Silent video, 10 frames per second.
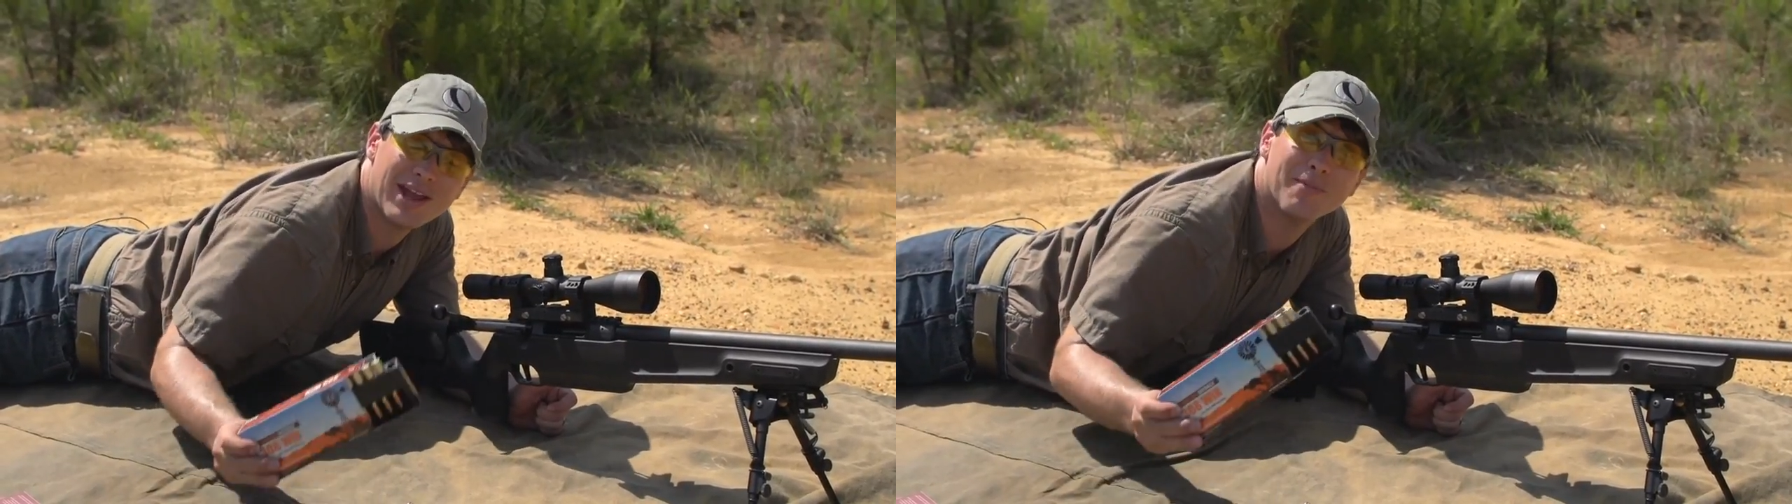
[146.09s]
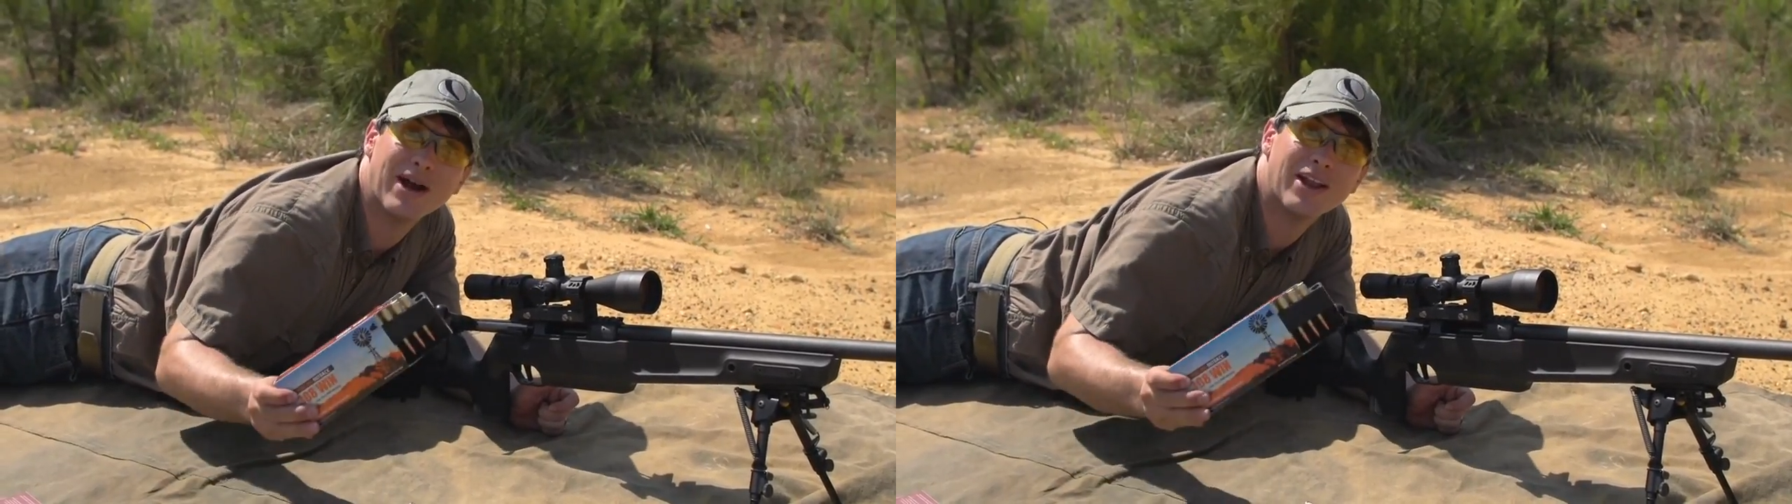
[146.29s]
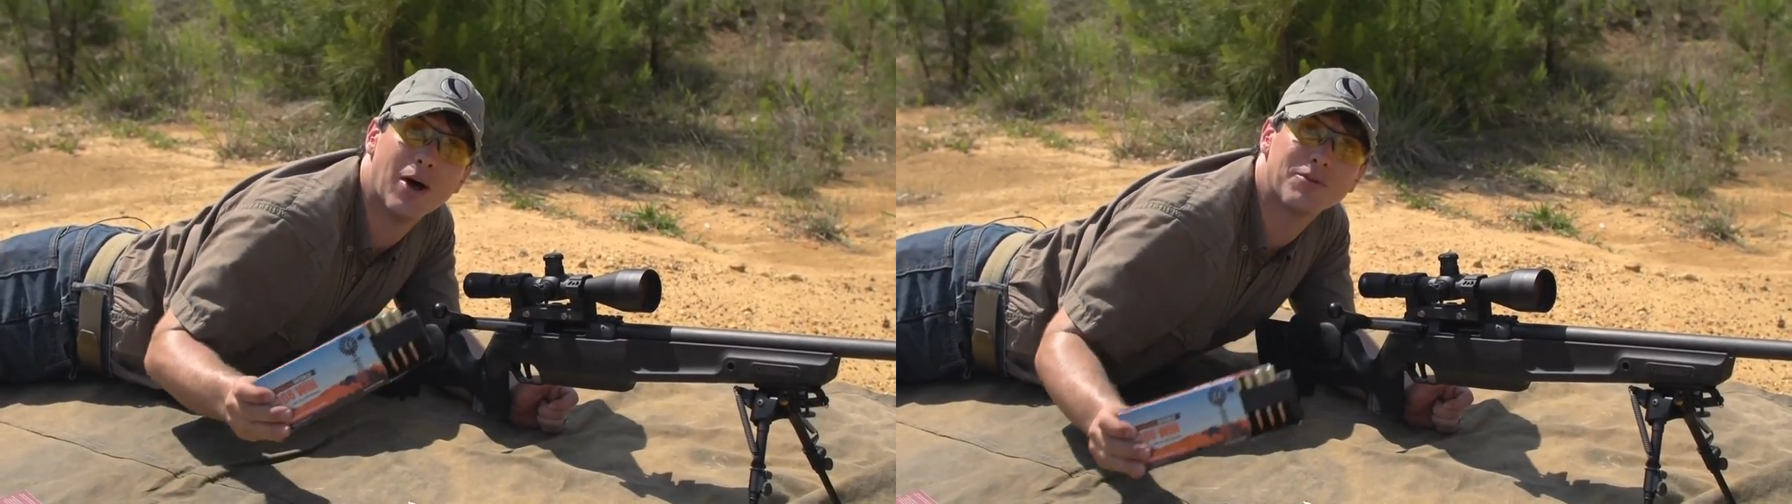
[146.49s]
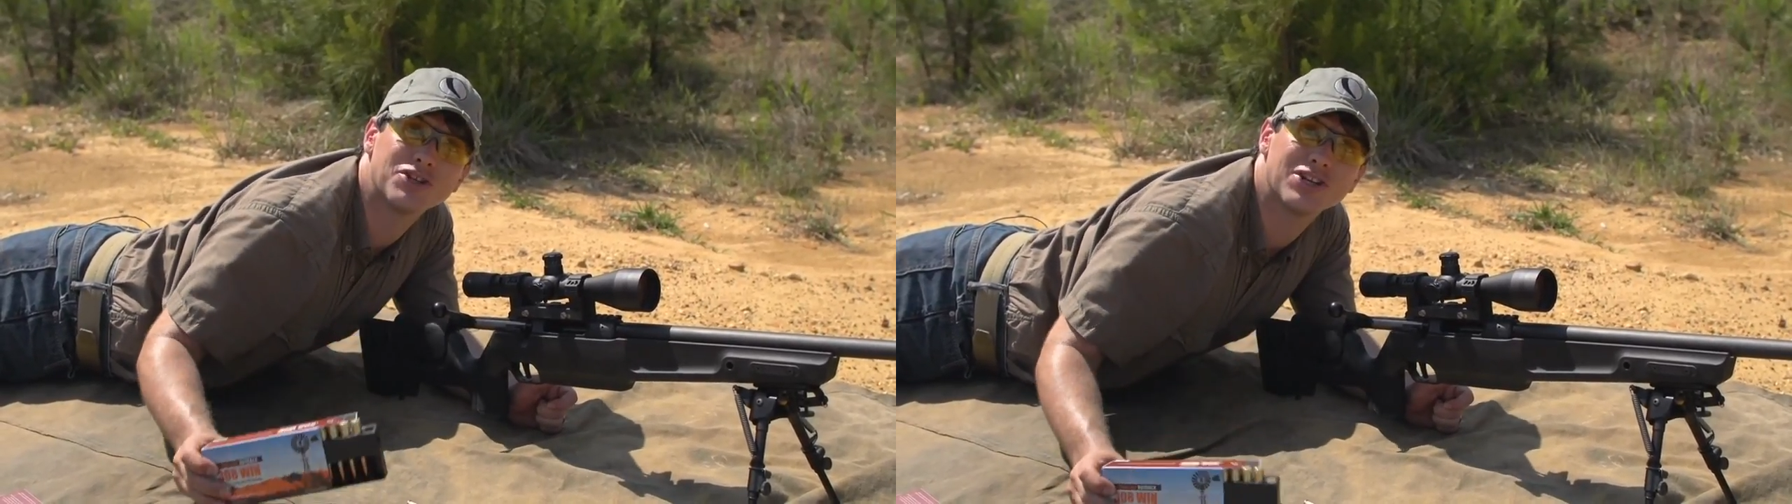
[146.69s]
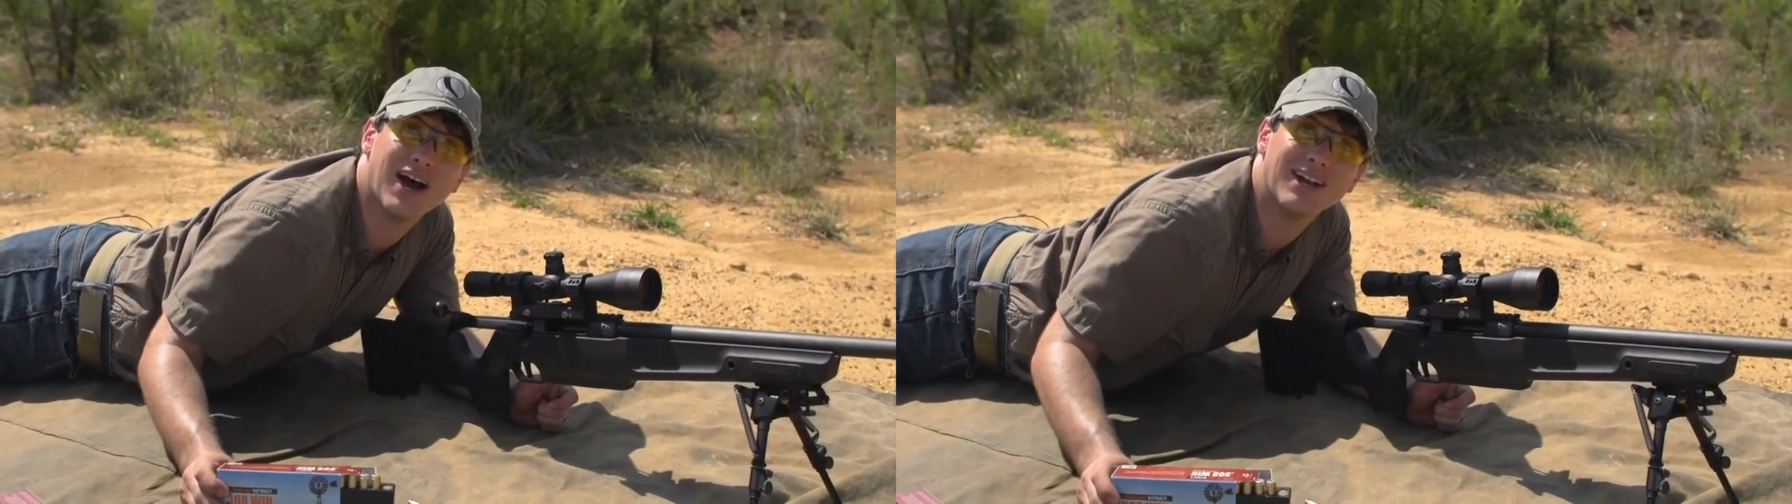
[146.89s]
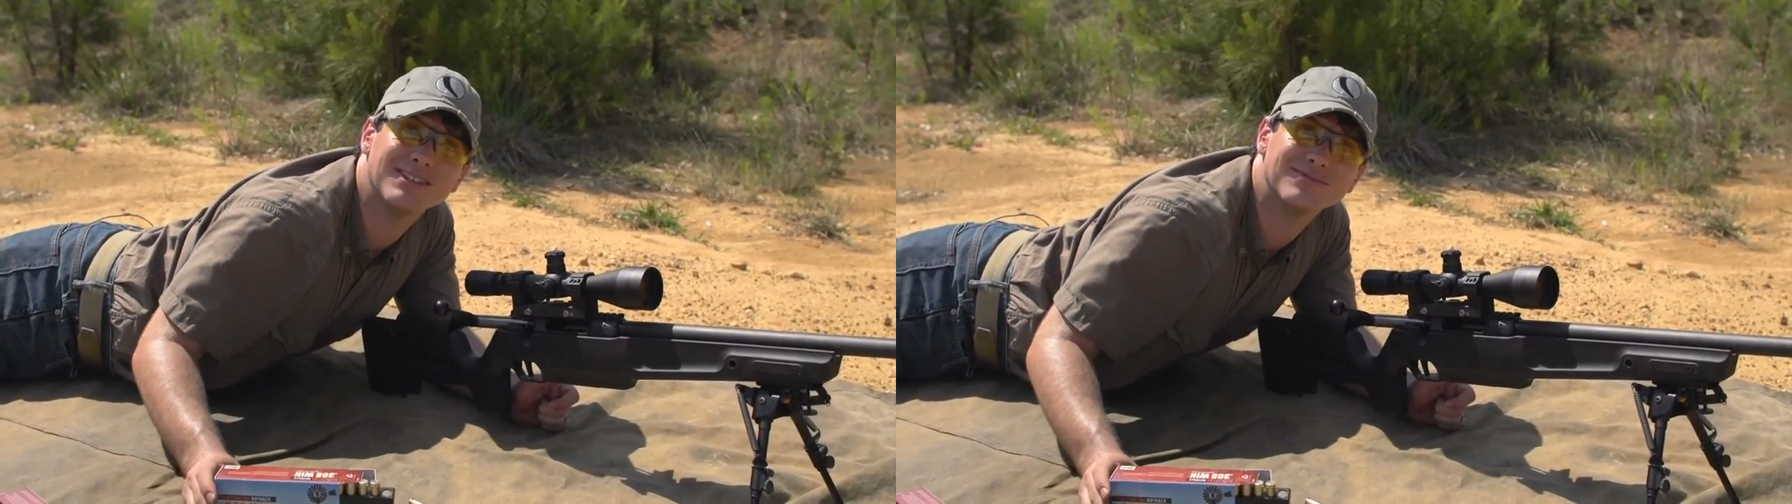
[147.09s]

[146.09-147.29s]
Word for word: it might help your shot.